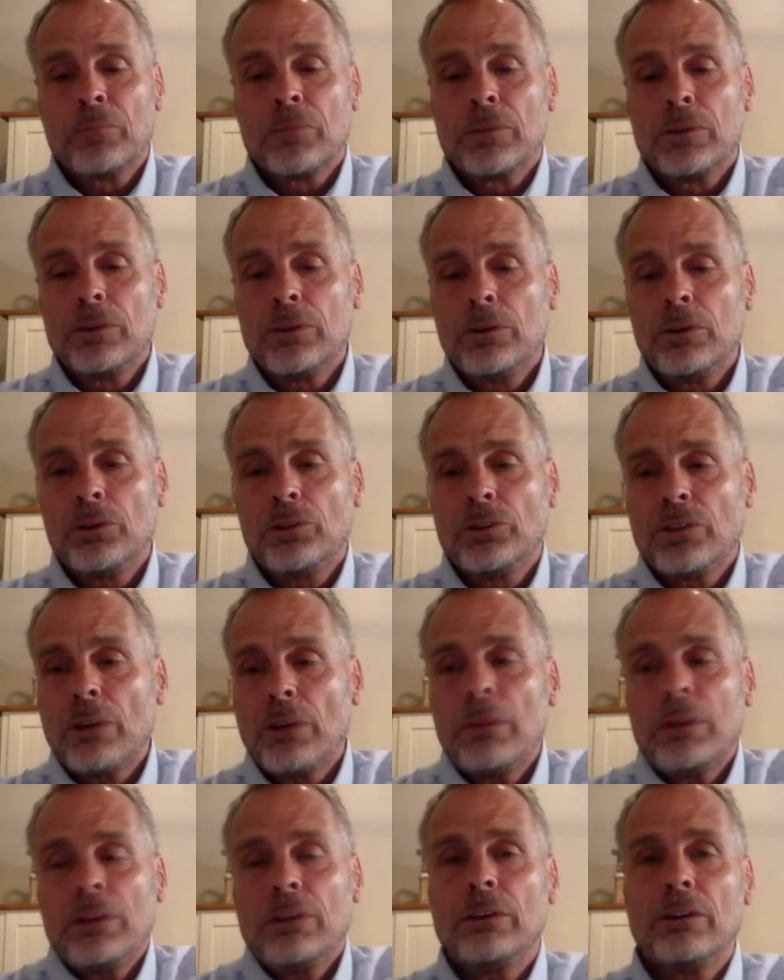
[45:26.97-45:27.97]
to
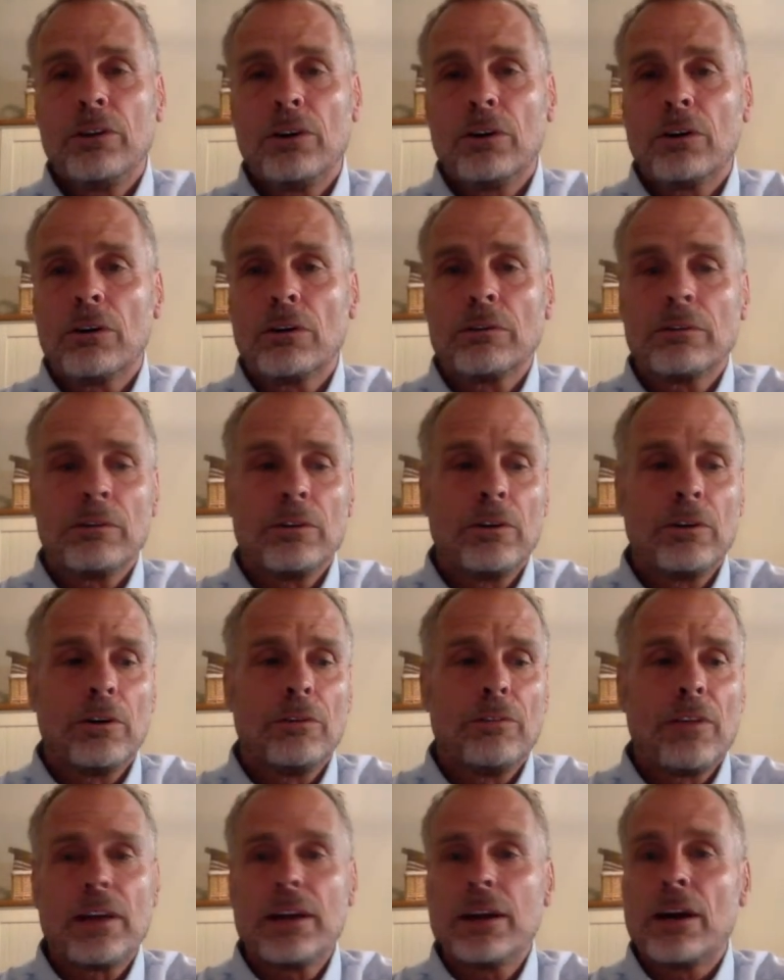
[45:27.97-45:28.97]
summon your, your
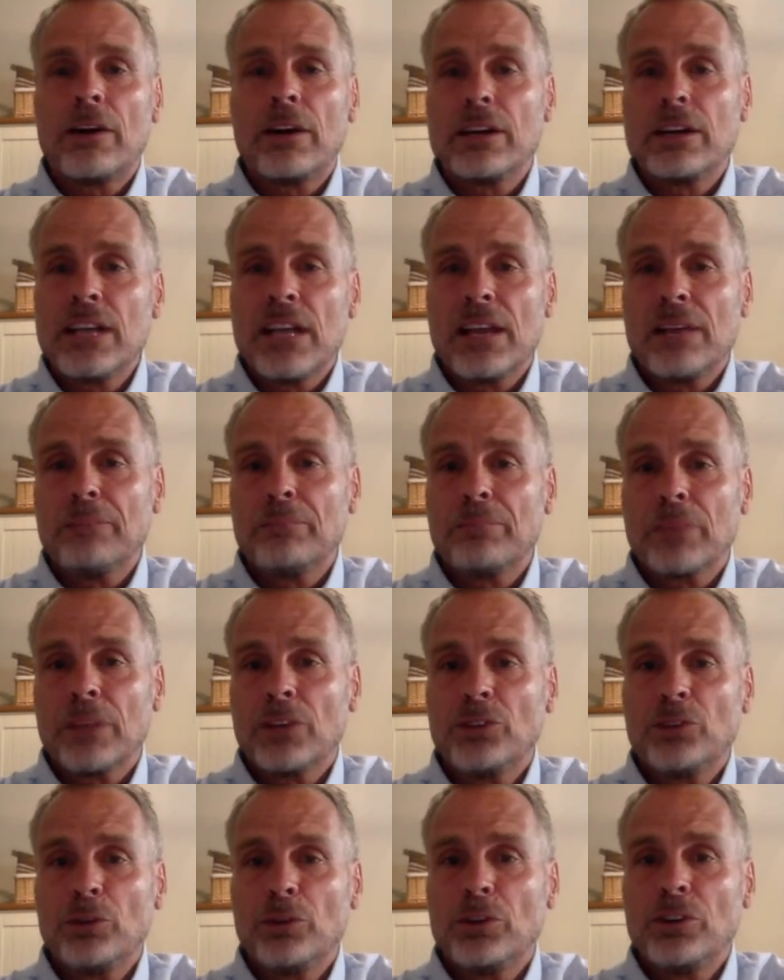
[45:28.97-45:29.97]
veterinary team
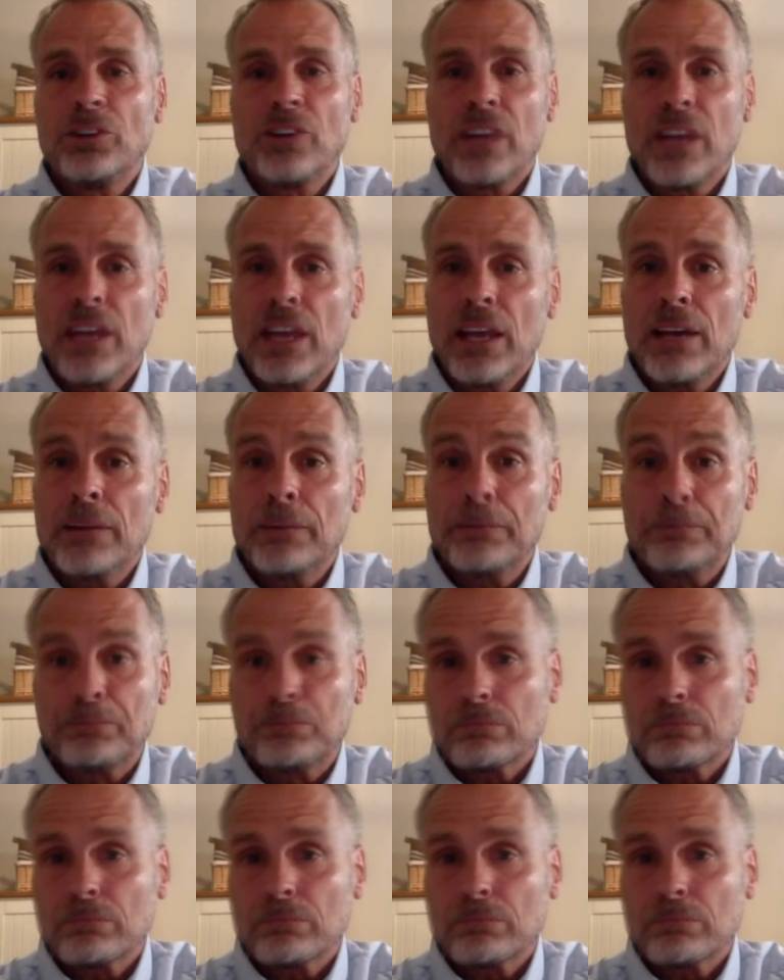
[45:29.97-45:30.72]
as soon as you can.